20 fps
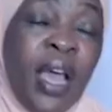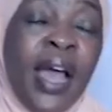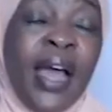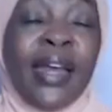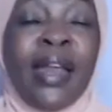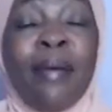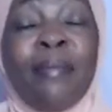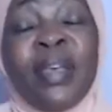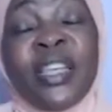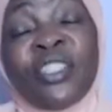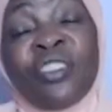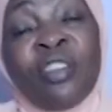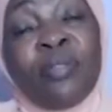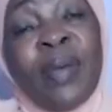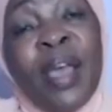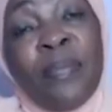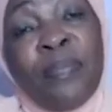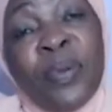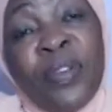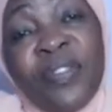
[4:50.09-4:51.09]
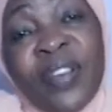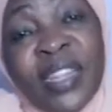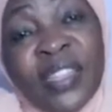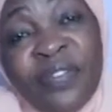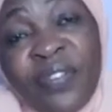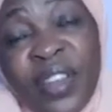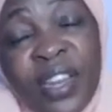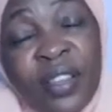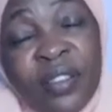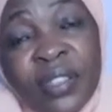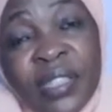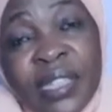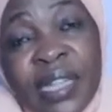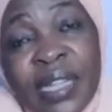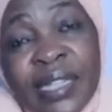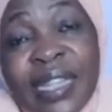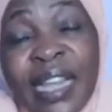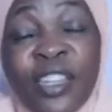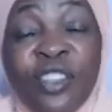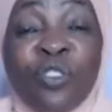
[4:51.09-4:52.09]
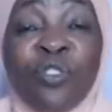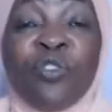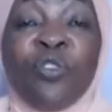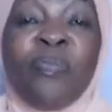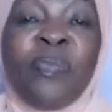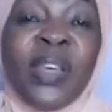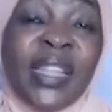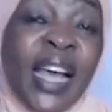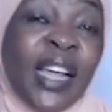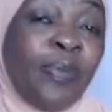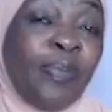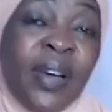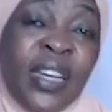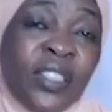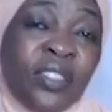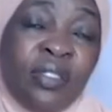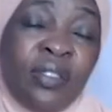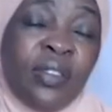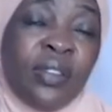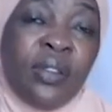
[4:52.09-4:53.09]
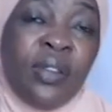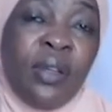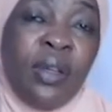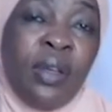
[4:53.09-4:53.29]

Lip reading: And I mentioned in my previous videos that you could be that person.